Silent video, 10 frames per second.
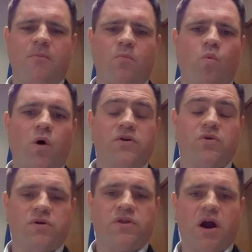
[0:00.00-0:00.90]
what
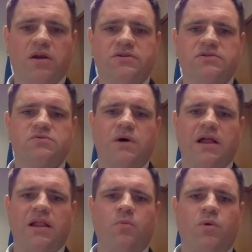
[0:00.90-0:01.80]
Northern Ireland does
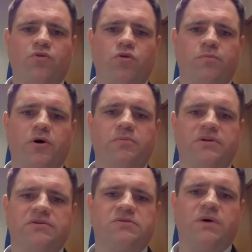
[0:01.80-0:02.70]
well and what the Republic
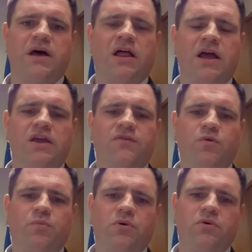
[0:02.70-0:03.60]
does well, if you
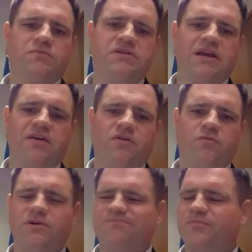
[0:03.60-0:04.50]
pool them together,
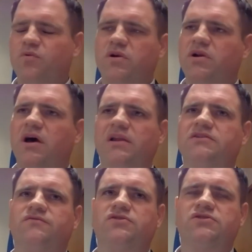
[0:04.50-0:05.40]
we're an island
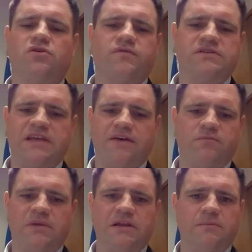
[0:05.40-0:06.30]
of just over 7
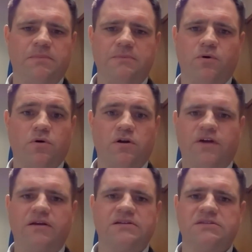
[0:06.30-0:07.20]
million people. We're a
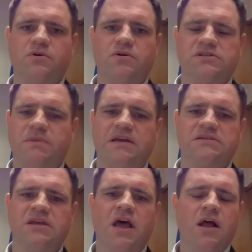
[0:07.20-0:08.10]
very small
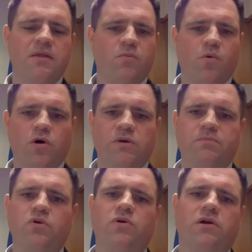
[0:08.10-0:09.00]
space. The more we
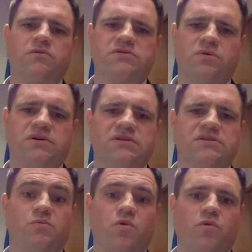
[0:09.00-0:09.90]
pool our resources,
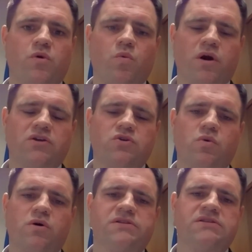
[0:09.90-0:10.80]
the more we work
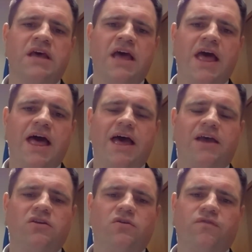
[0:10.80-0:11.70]
towards a
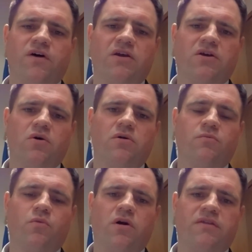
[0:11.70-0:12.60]
unified goal, the
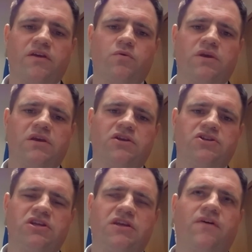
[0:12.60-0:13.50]
more I think we can
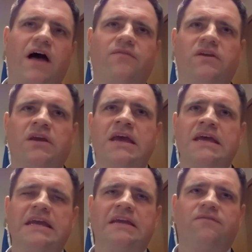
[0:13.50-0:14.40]
achieve. Having
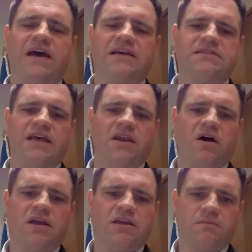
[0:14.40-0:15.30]
Invest
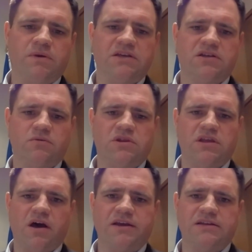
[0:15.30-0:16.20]
NI competing with
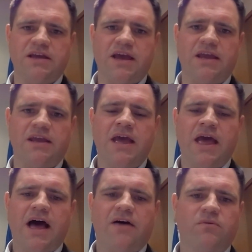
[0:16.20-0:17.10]
the IDA,
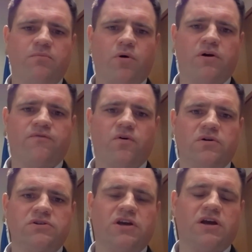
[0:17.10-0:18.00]
having Board
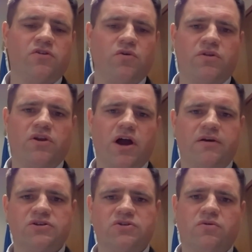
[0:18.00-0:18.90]
Fáilte and the Northern
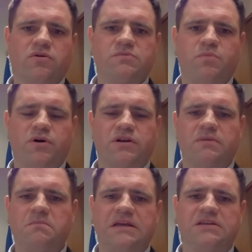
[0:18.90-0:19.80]
Irish Tourist Board
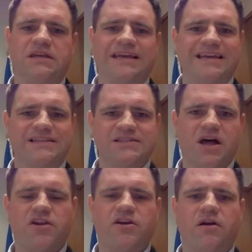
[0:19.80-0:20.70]
competing, it's
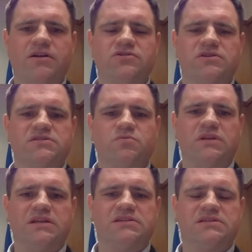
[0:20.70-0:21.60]
not in our interests. We
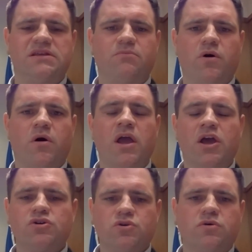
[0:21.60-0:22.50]
need to see more
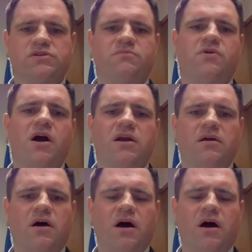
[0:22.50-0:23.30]
Tourism Ireland,